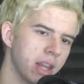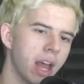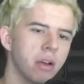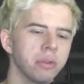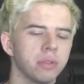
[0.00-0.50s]
the
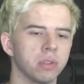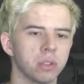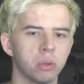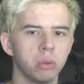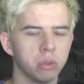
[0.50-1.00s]
house for
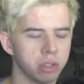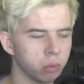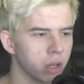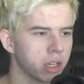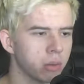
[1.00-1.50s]
school and
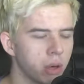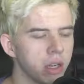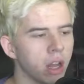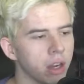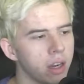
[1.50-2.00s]
work and
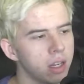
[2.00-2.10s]
whatnot.